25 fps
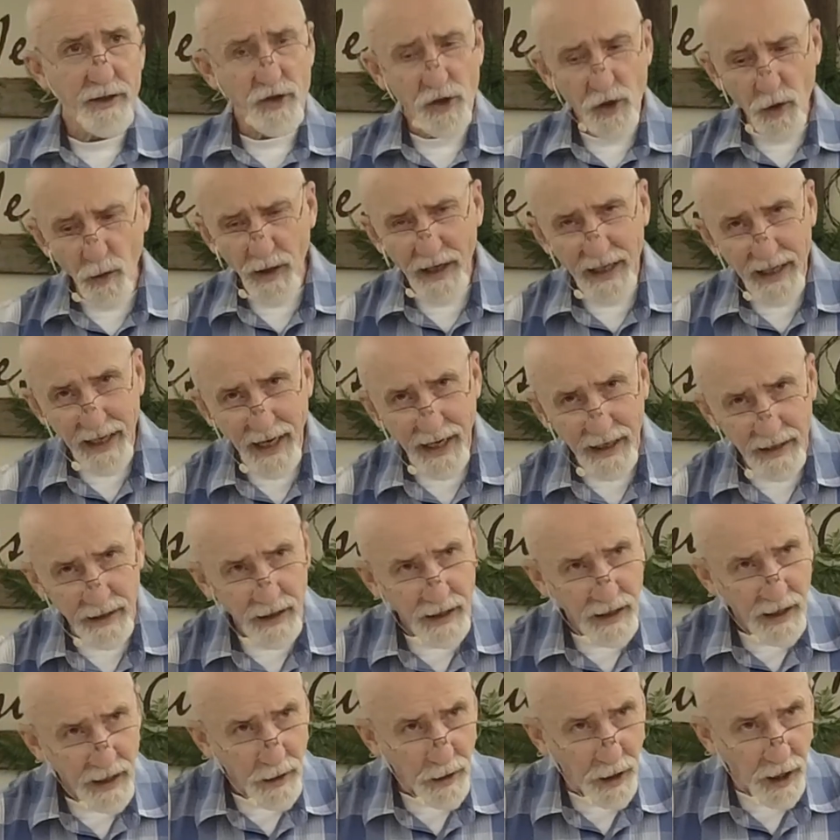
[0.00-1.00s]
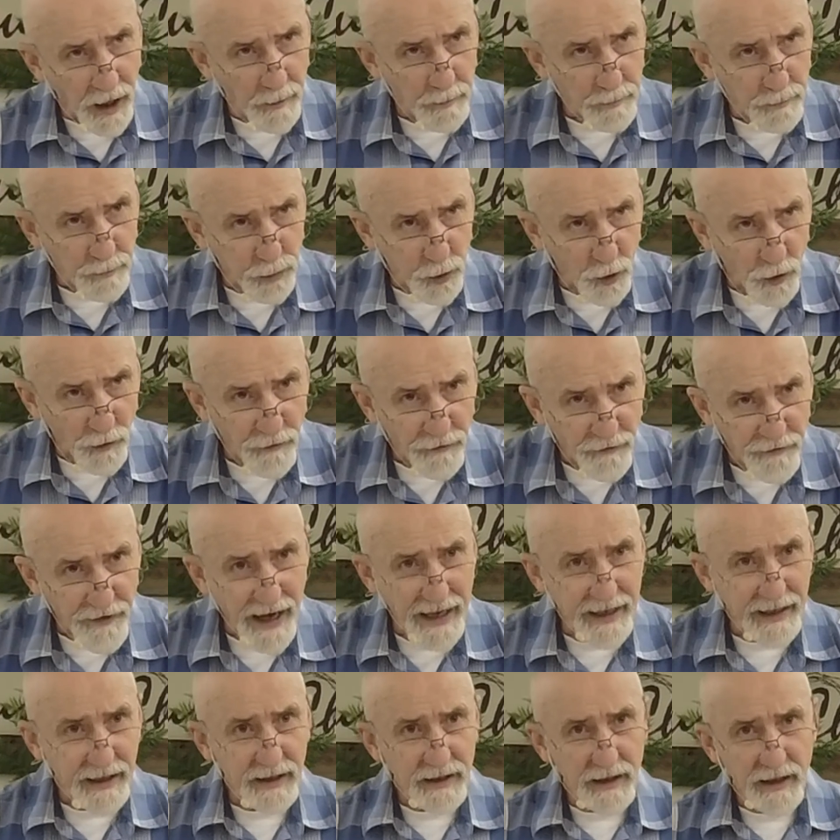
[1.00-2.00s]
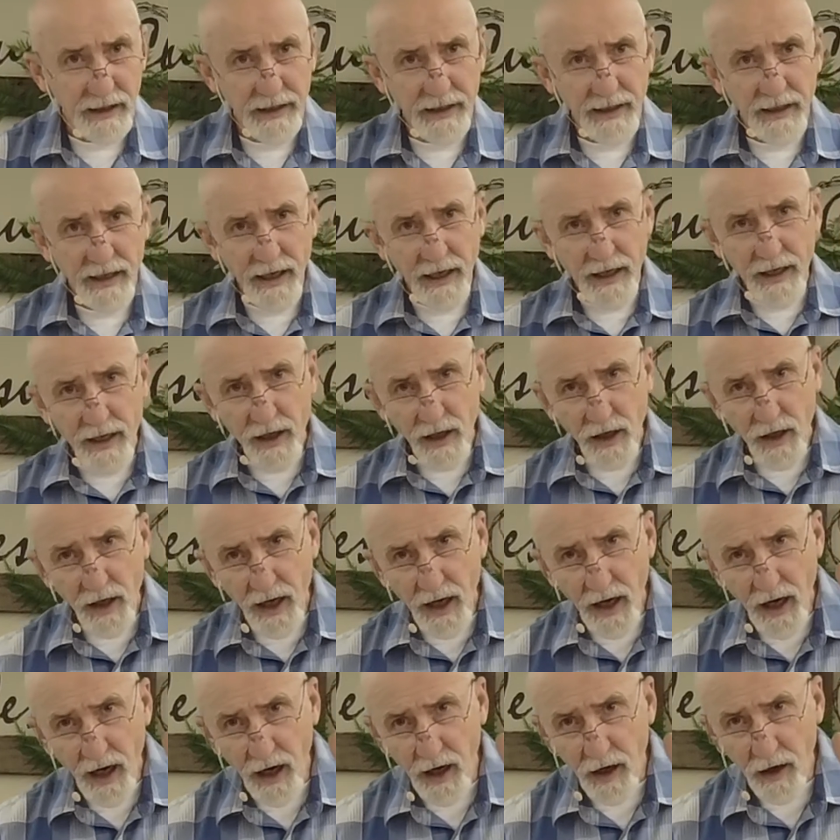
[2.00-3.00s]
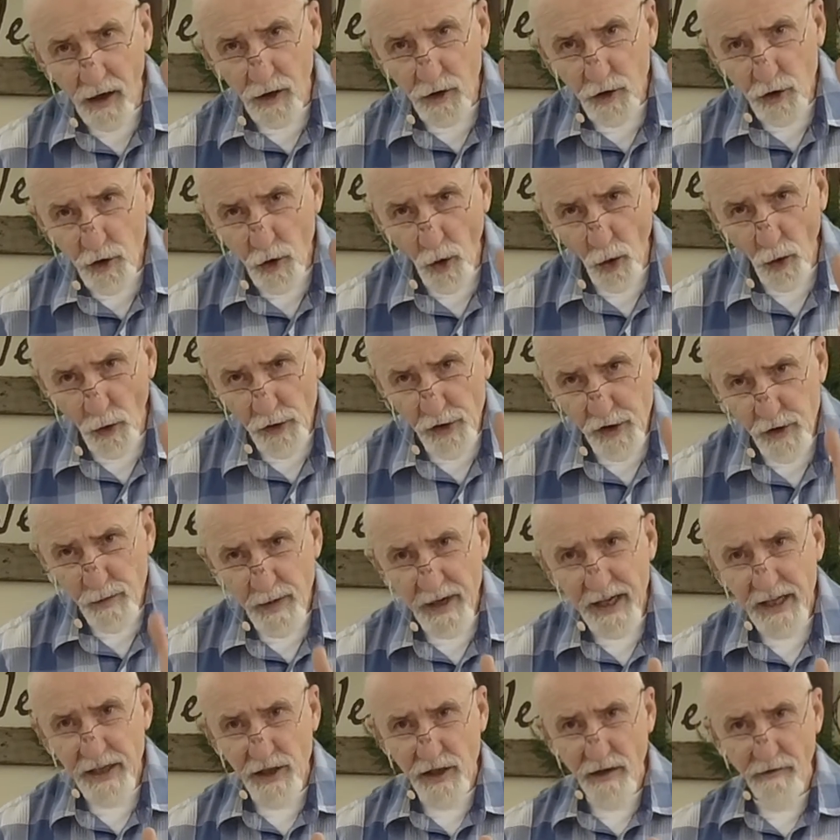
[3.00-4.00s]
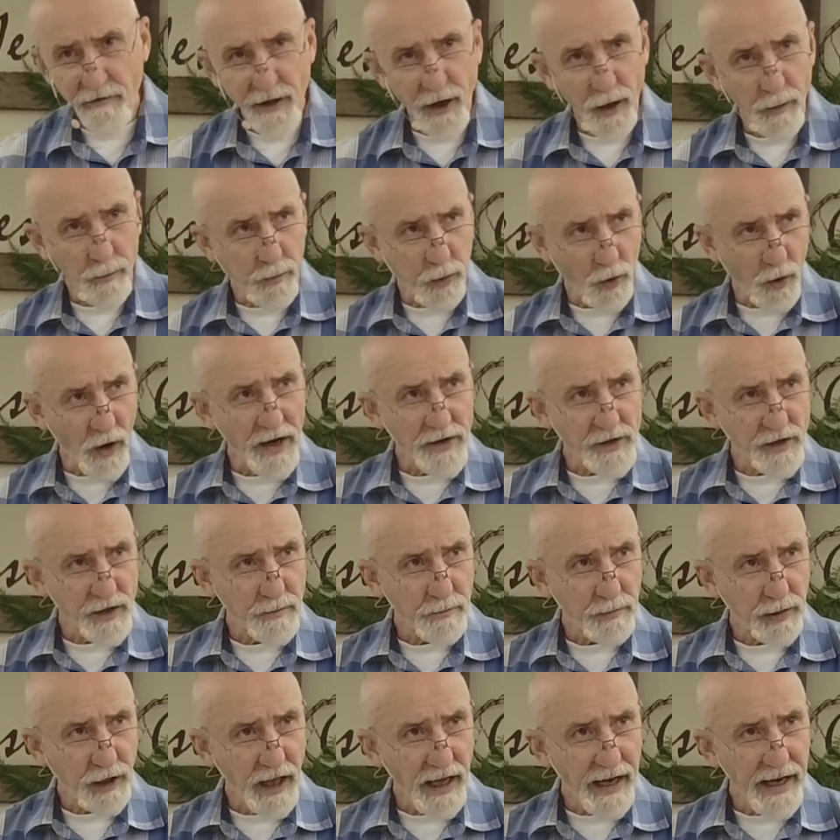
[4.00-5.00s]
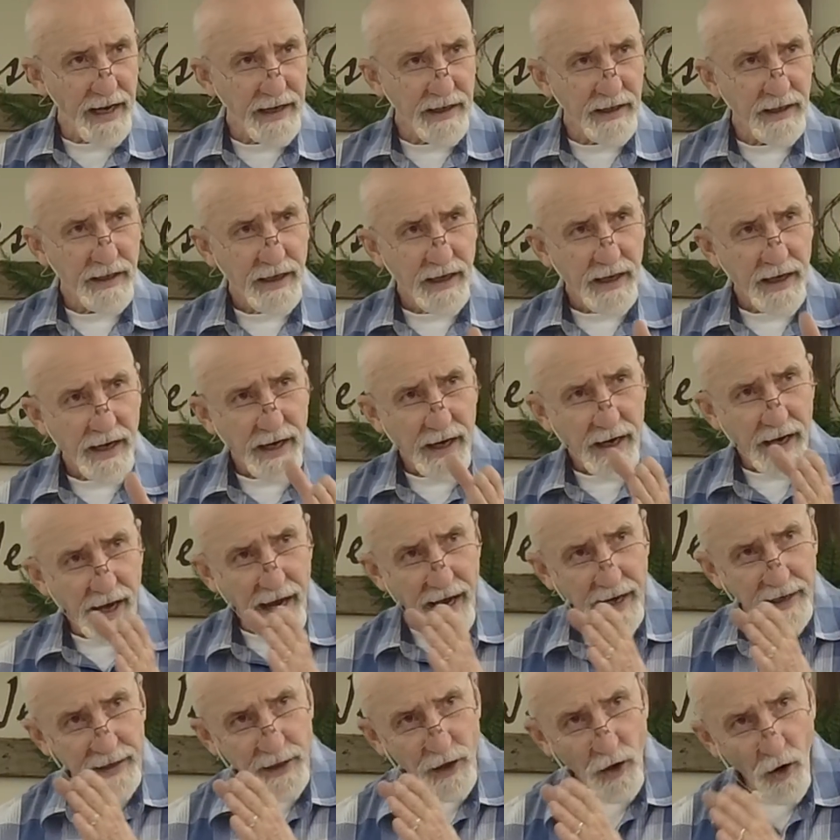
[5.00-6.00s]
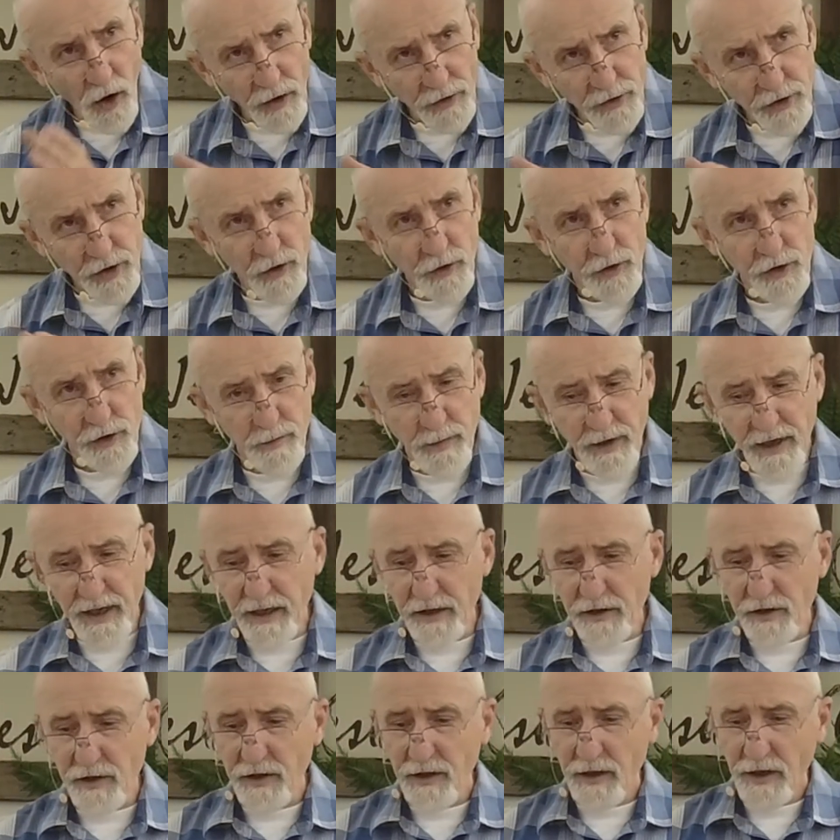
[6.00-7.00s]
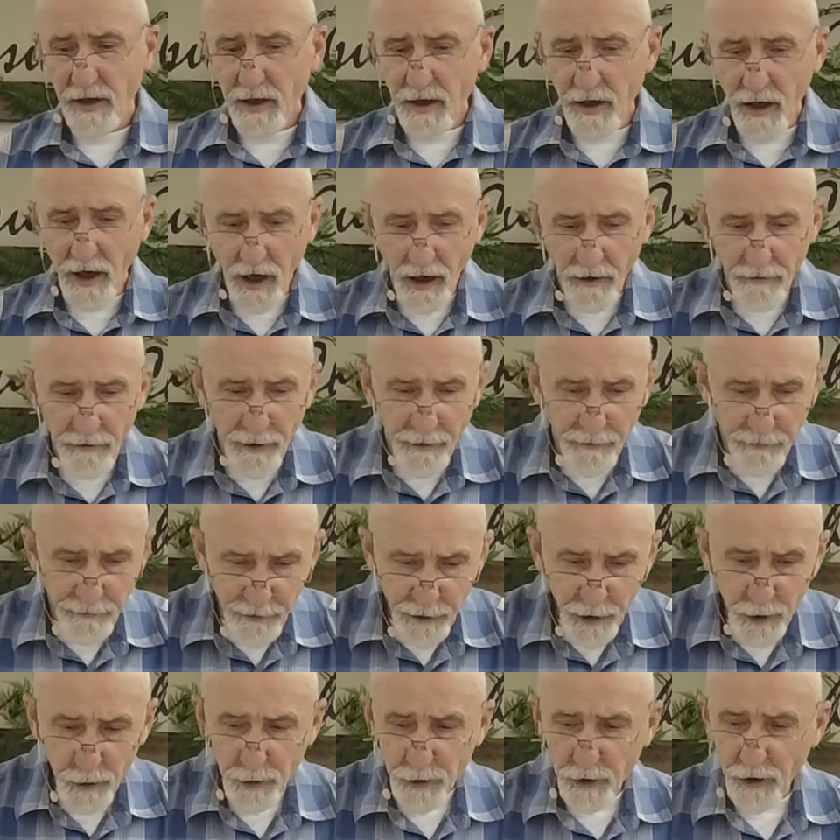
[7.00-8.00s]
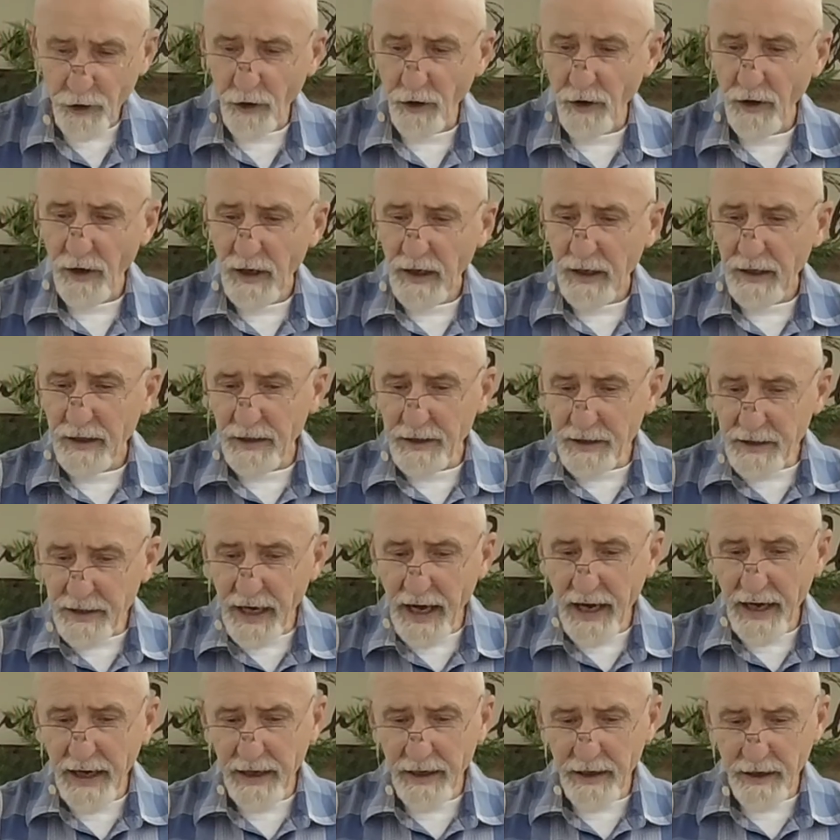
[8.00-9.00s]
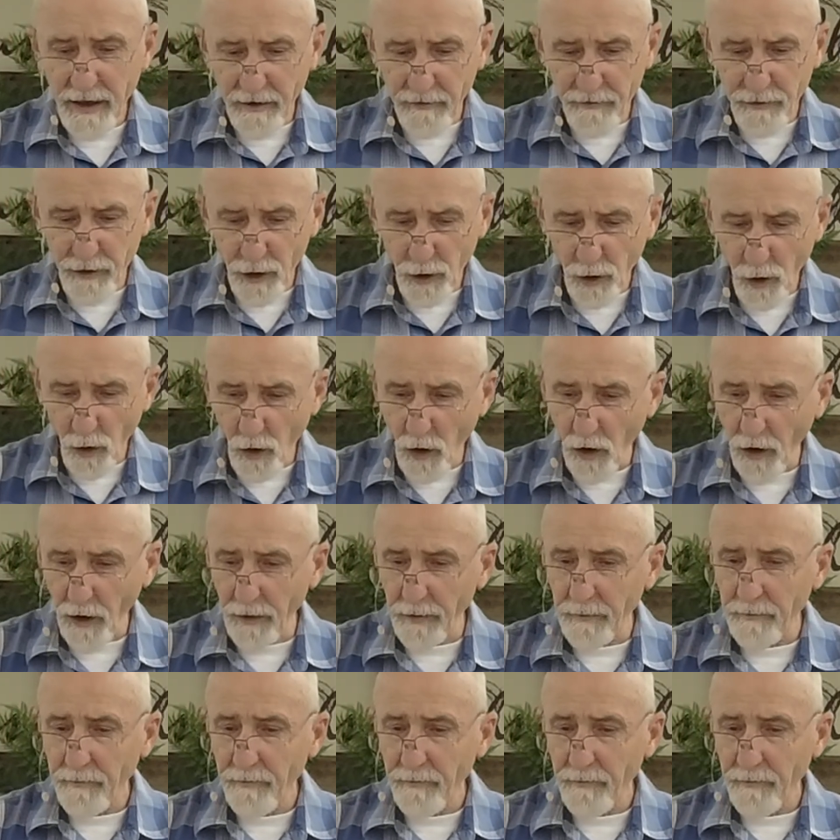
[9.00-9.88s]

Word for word: So again, uh, prophetically, uh, Joel speaks of their present plague, and he also speaks of the future day of the Lord.